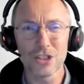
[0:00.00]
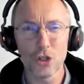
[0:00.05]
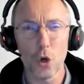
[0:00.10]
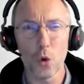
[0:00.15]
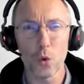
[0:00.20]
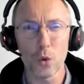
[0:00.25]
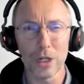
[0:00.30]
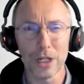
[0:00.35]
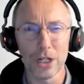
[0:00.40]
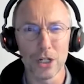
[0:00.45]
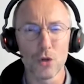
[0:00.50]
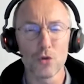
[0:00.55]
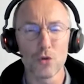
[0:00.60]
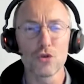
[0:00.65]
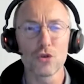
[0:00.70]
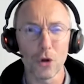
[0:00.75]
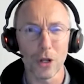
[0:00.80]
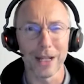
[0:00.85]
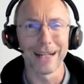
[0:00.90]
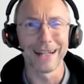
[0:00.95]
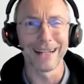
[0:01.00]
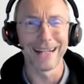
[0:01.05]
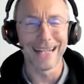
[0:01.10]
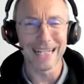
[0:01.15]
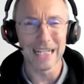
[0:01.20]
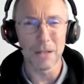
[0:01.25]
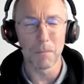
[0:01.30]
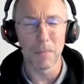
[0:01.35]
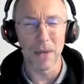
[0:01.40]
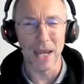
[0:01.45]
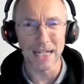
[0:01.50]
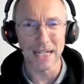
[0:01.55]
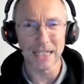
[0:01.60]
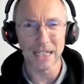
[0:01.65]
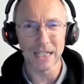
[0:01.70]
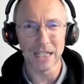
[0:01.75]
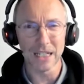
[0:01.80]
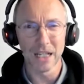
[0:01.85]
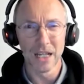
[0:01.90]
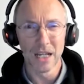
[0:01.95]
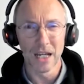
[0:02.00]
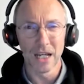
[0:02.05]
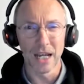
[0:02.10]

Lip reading: totally neutral and independent,